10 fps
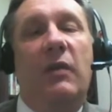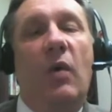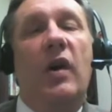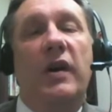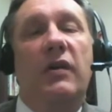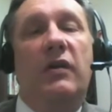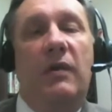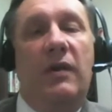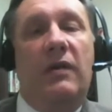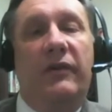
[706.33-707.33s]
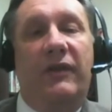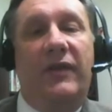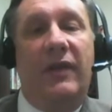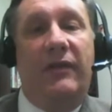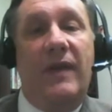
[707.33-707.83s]
What are your critical
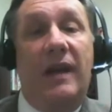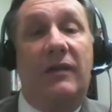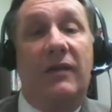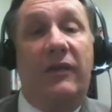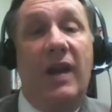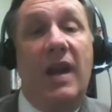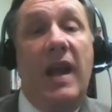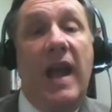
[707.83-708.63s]
success factors